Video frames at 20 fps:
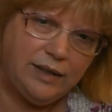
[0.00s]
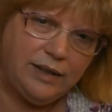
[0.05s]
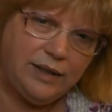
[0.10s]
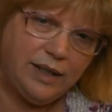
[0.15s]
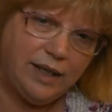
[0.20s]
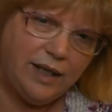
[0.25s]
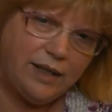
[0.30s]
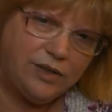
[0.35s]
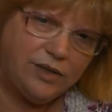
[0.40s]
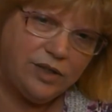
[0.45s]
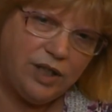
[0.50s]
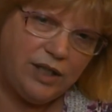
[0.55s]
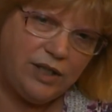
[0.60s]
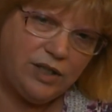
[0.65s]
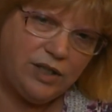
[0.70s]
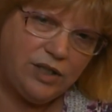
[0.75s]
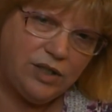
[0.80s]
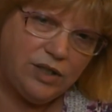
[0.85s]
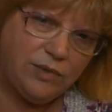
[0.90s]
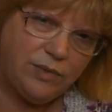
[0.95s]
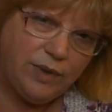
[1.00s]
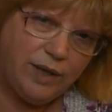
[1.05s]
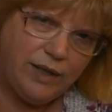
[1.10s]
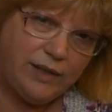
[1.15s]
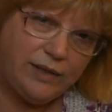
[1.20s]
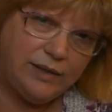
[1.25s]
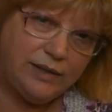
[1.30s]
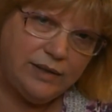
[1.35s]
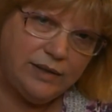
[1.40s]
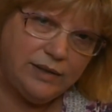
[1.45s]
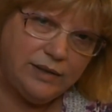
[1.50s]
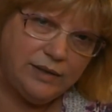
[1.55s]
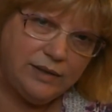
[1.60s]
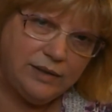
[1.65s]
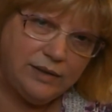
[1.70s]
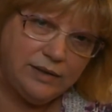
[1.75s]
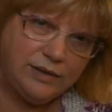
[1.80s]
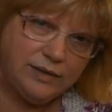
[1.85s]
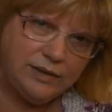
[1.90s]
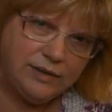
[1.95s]
I'll change the red,
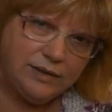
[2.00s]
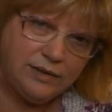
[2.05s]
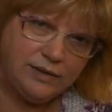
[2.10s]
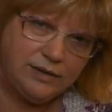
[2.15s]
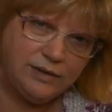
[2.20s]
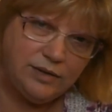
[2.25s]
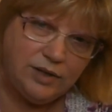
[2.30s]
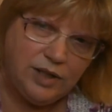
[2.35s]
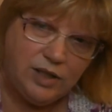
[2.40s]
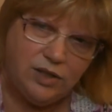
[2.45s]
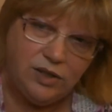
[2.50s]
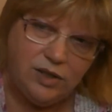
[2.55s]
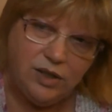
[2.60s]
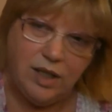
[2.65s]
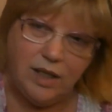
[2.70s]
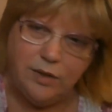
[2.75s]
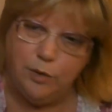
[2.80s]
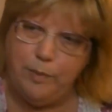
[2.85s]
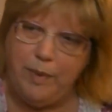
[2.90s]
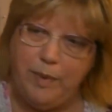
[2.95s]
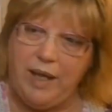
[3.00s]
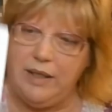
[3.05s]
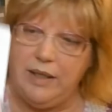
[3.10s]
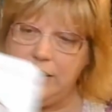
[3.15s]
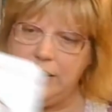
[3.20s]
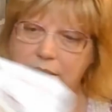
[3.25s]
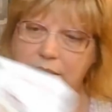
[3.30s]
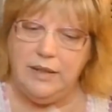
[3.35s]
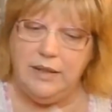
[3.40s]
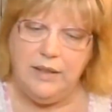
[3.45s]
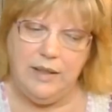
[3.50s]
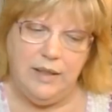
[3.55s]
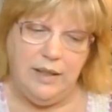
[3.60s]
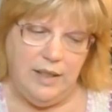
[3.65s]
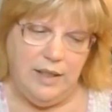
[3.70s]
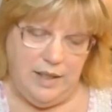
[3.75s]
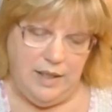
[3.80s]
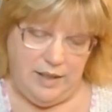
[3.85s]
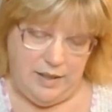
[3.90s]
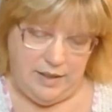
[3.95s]
change the color palette.
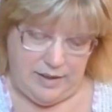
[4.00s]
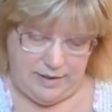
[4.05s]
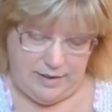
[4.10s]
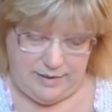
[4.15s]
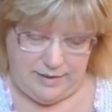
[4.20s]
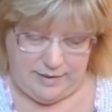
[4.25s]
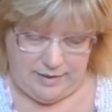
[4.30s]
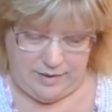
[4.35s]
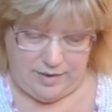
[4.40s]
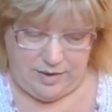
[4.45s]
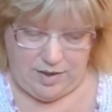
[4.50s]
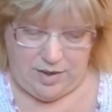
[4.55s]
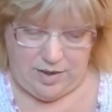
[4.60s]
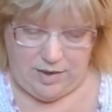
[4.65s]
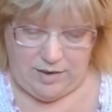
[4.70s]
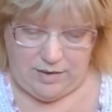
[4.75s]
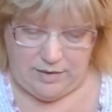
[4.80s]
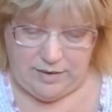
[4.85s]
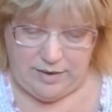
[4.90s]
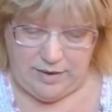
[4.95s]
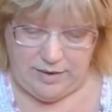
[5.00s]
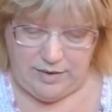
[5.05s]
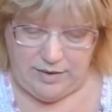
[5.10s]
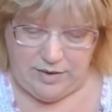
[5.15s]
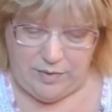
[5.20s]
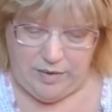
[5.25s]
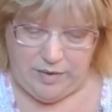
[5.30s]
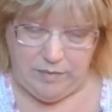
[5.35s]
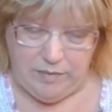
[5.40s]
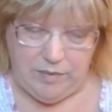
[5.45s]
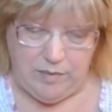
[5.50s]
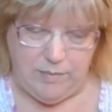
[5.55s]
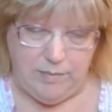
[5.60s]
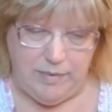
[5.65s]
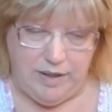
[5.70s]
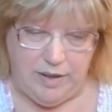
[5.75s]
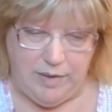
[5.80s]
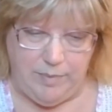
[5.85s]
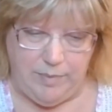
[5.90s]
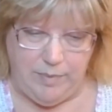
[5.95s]
This is called Sewing Room
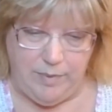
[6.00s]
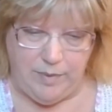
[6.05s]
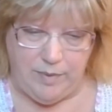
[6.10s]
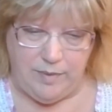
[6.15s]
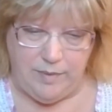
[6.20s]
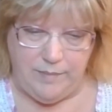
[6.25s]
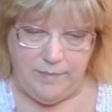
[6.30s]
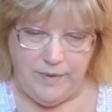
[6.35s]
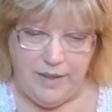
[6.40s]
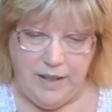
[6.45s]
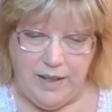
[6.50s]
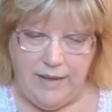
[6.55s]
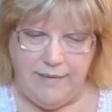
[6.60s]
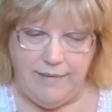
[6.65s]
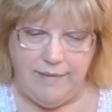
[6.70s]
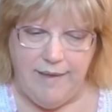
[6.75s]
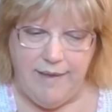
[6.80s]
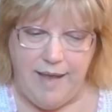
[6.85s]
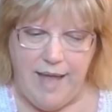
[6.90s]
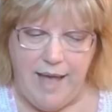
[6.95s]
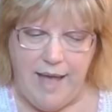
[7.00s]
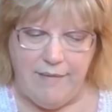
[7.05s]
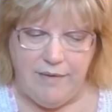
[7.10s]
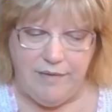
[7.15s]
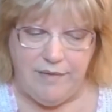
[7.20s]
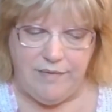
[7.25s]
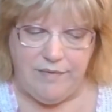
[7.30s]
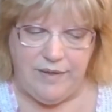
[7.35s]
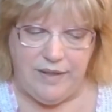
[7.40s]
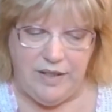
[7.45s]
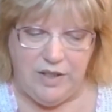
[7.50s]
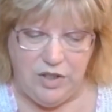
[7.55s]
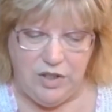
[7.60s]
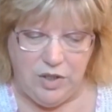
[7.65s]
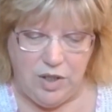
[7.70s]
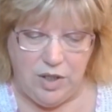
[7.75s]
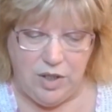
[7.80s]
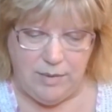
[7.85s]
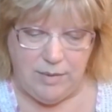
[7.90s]
Bell Pull. They have it finished on a